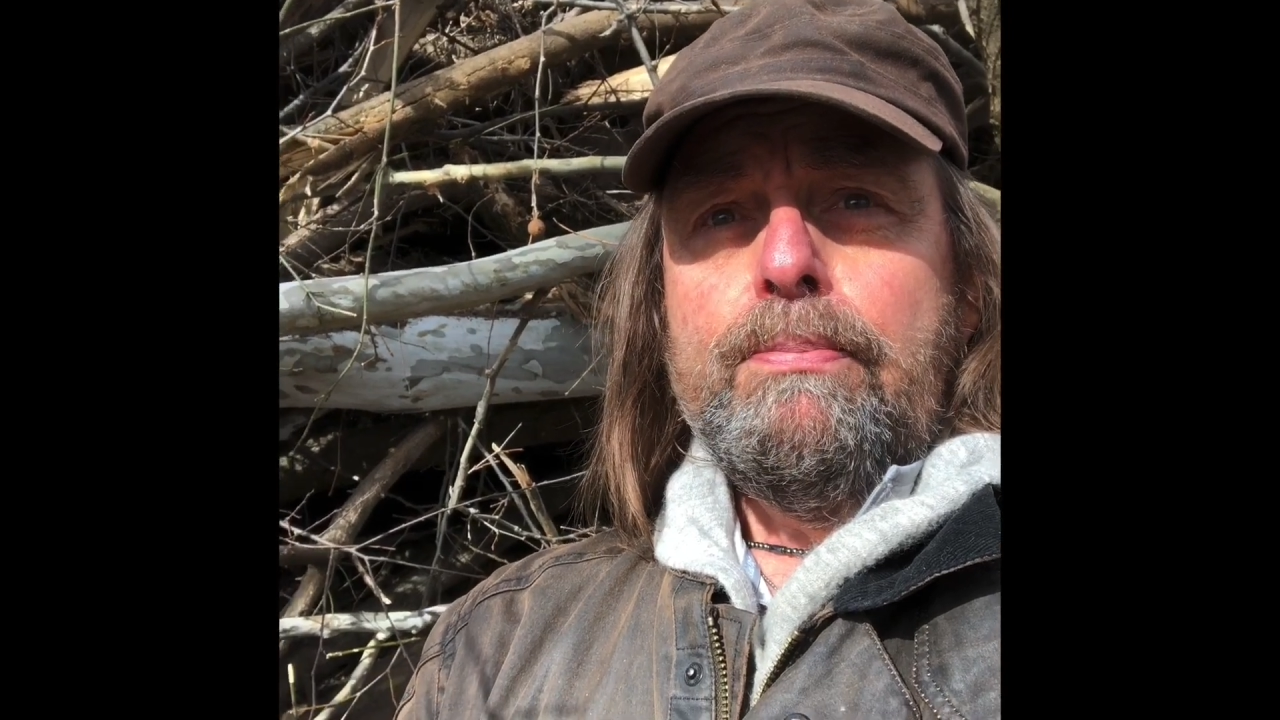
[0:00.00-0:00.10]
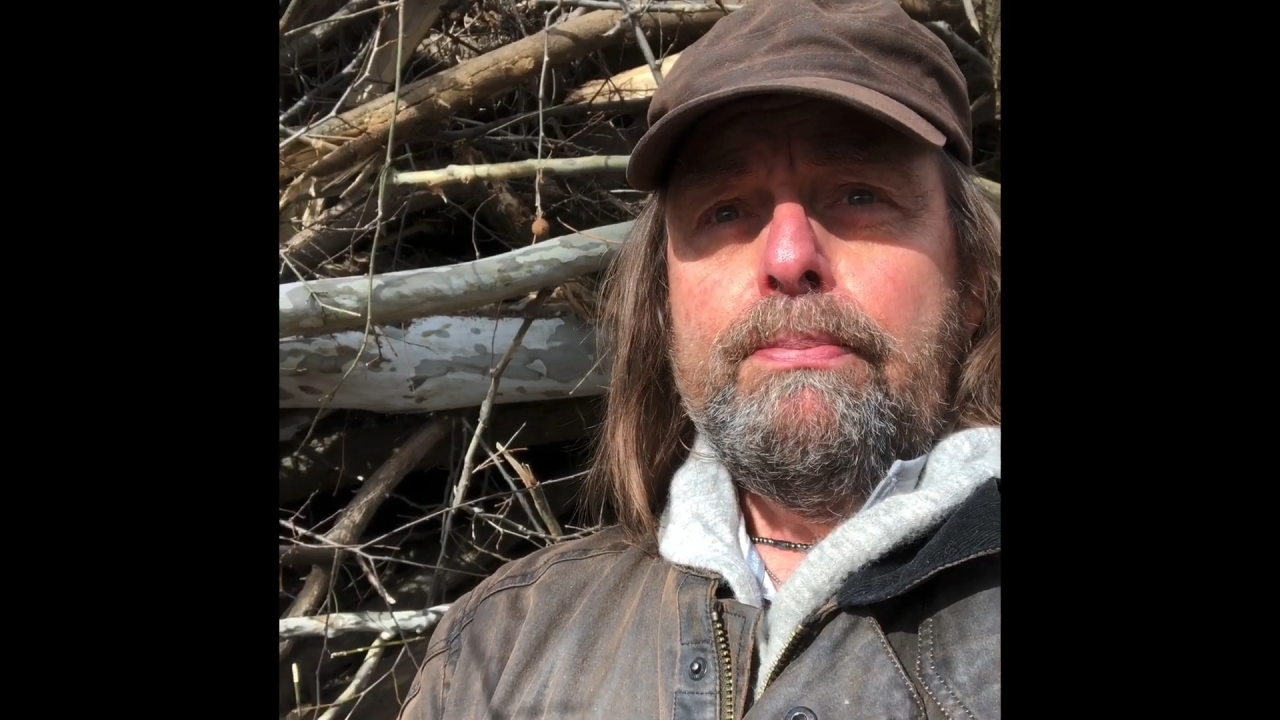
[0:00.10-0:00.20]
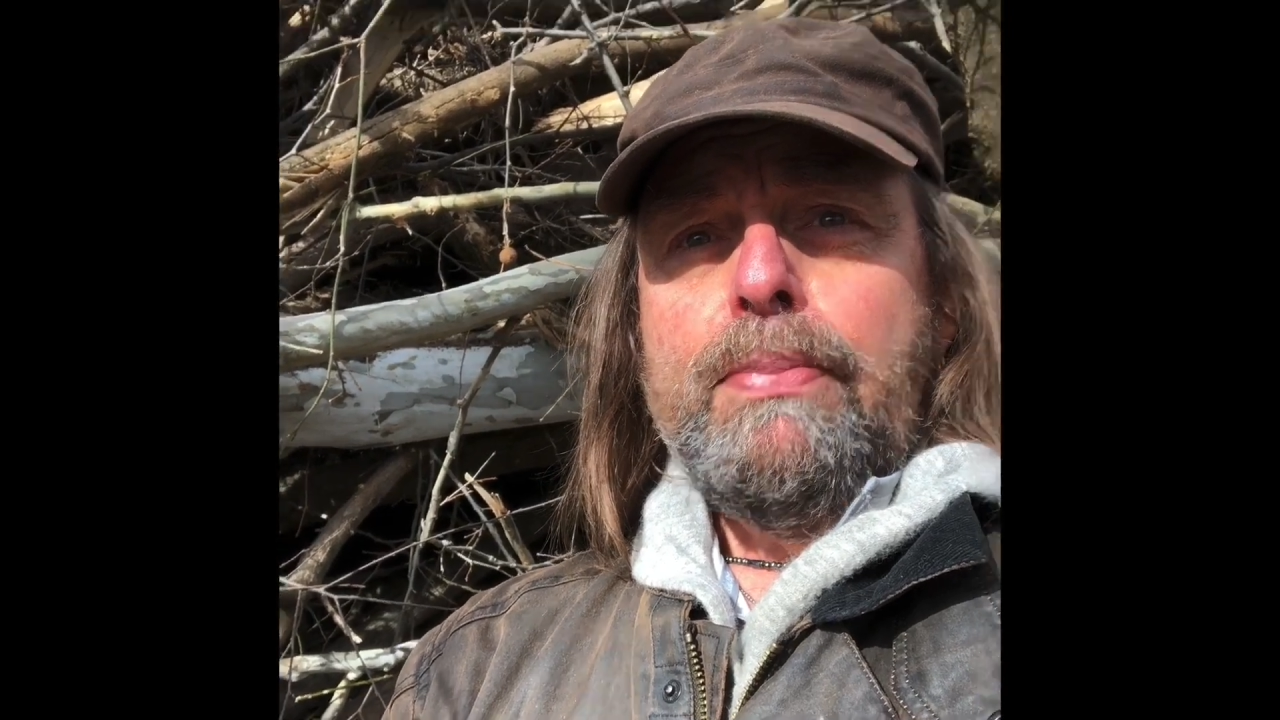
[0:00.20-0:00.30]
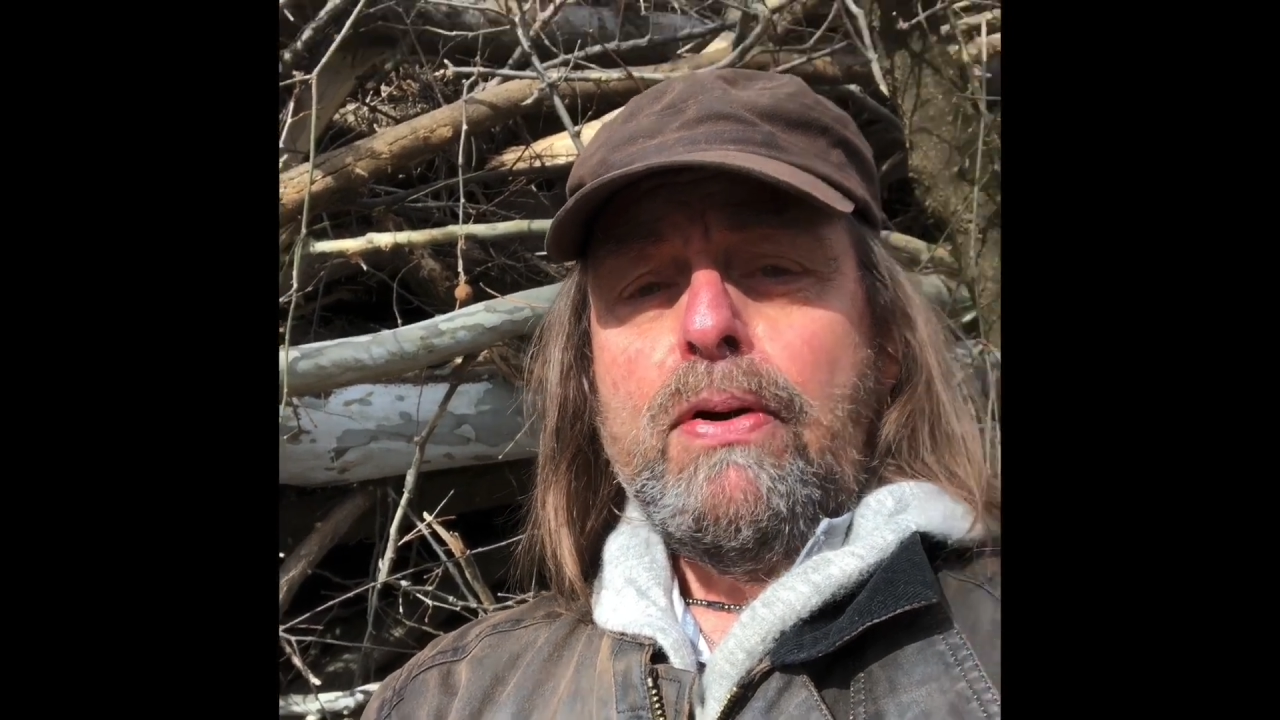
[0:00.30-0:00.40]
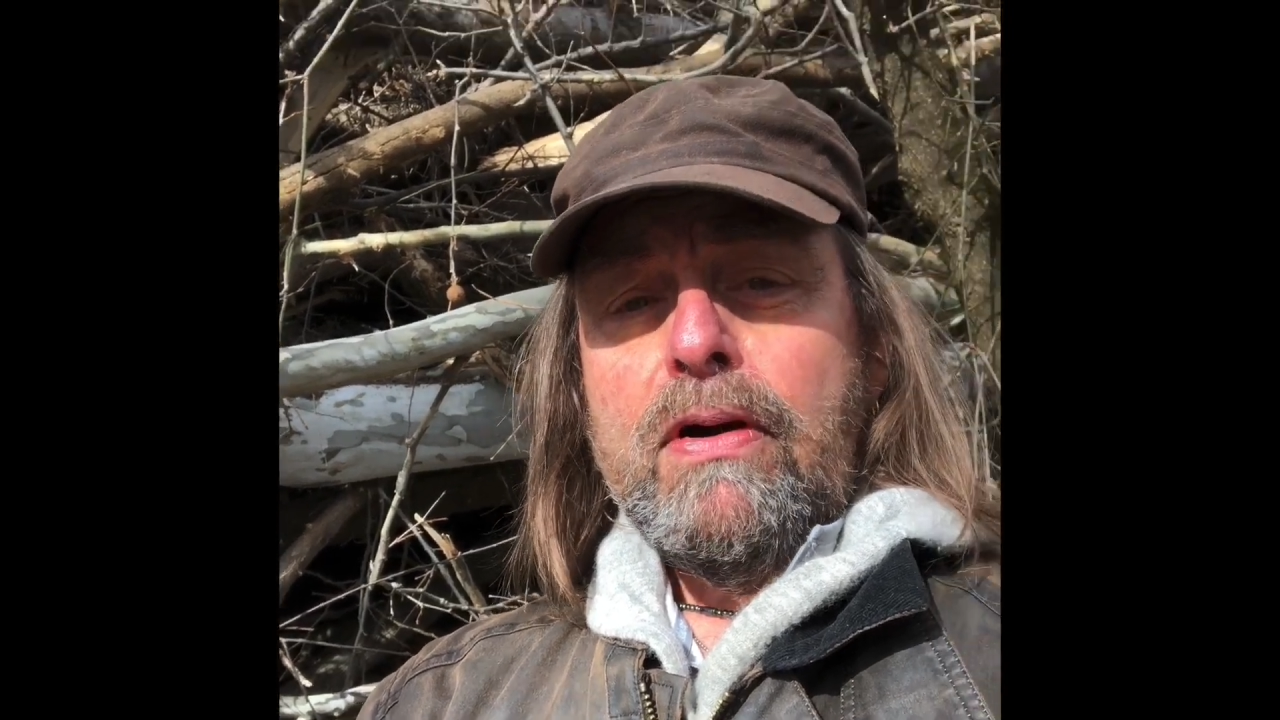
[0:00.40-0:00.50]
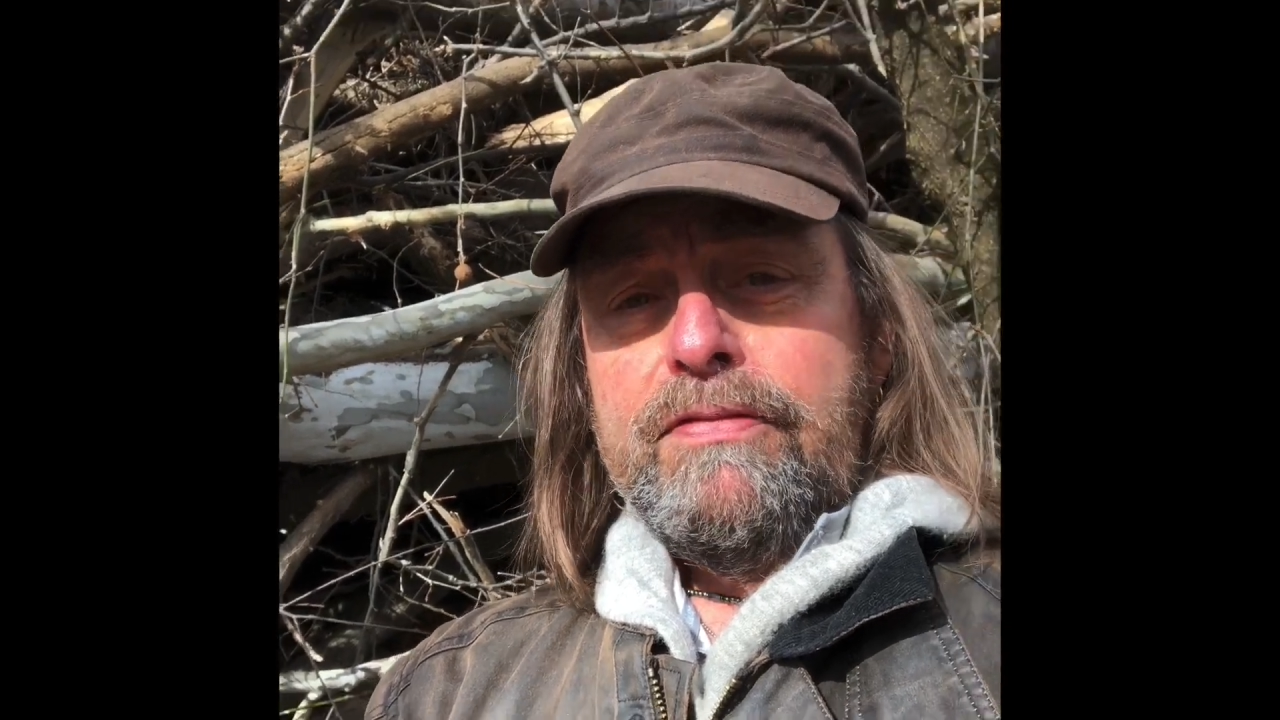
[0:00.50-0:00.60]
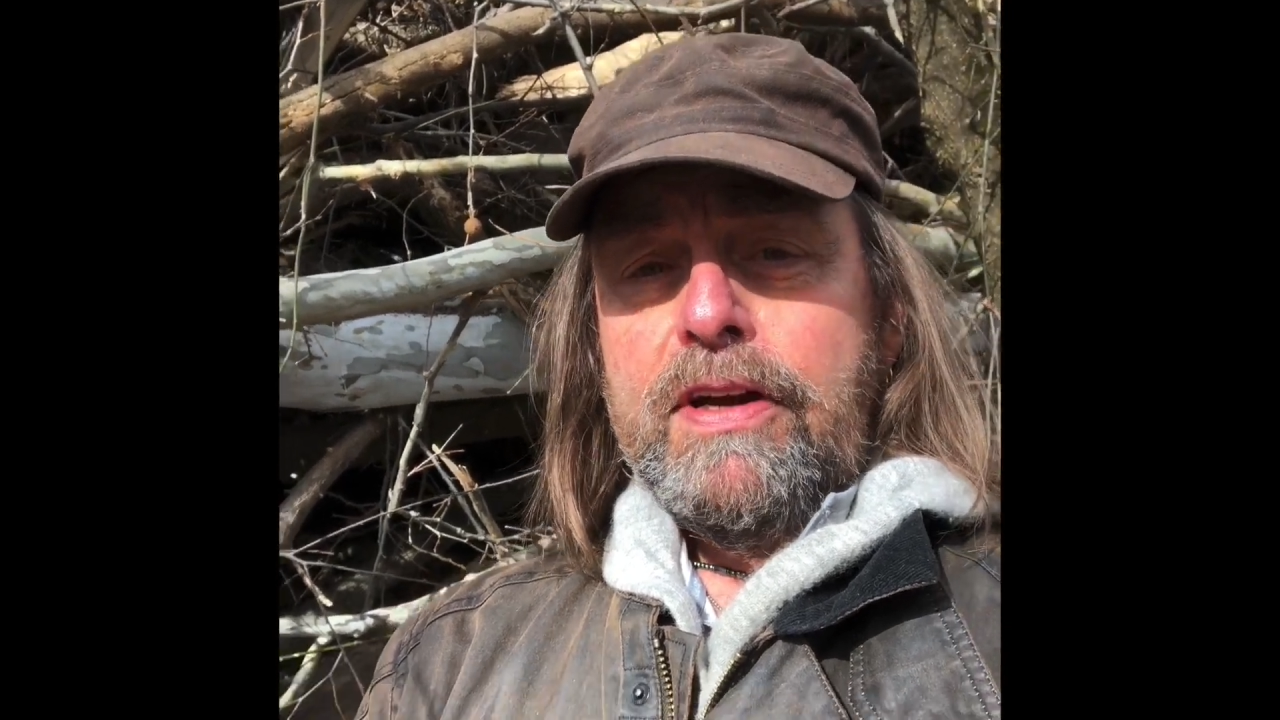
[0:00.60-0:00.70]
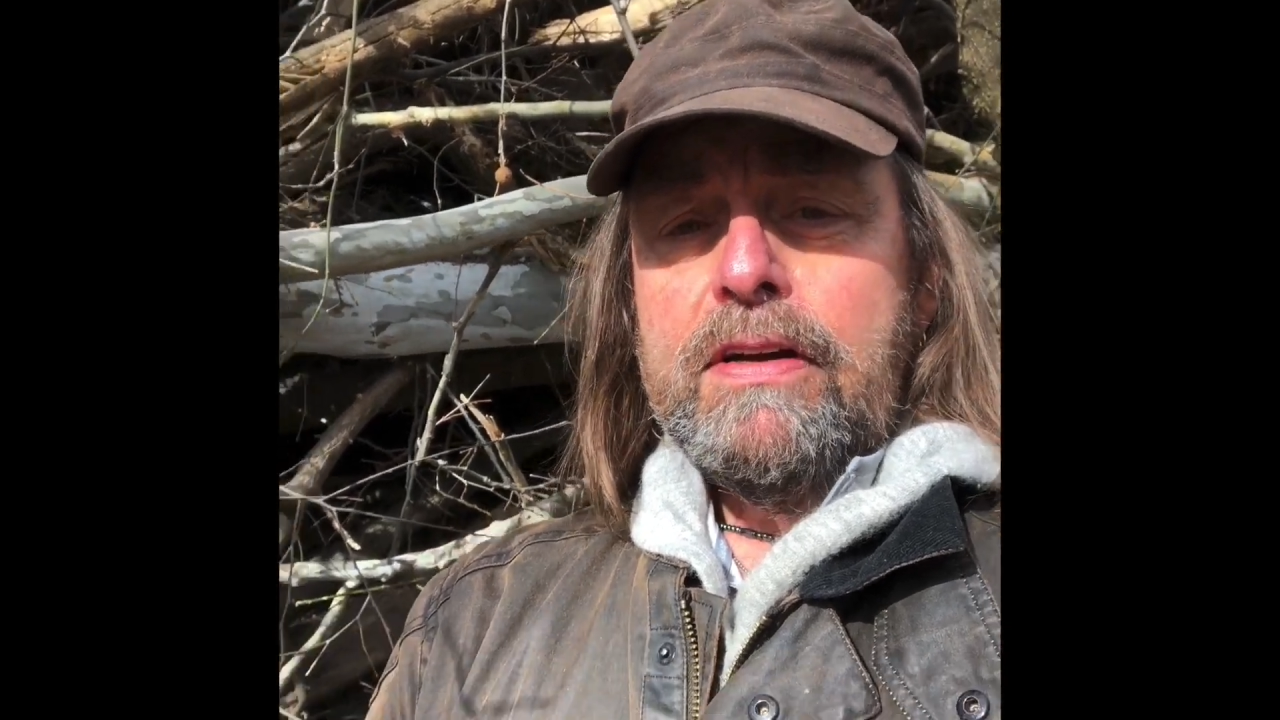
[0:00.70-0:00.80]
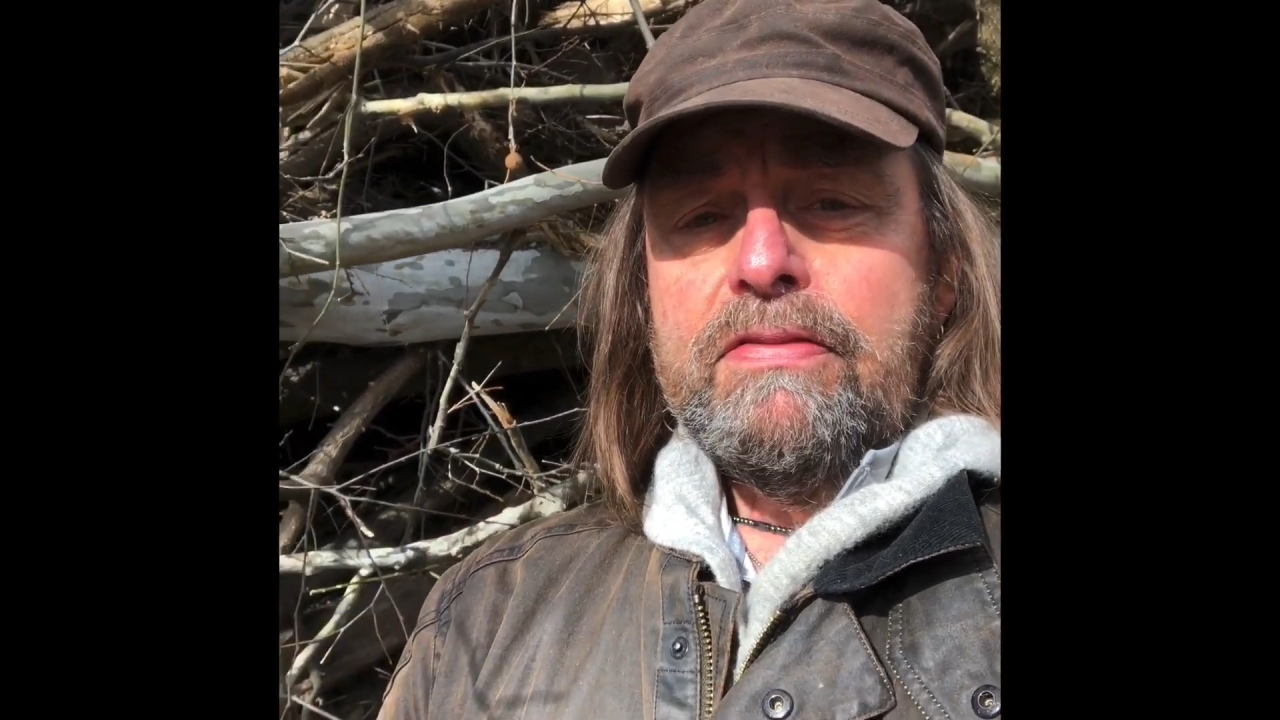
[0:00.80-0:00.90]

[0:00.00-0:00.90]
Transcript: perfect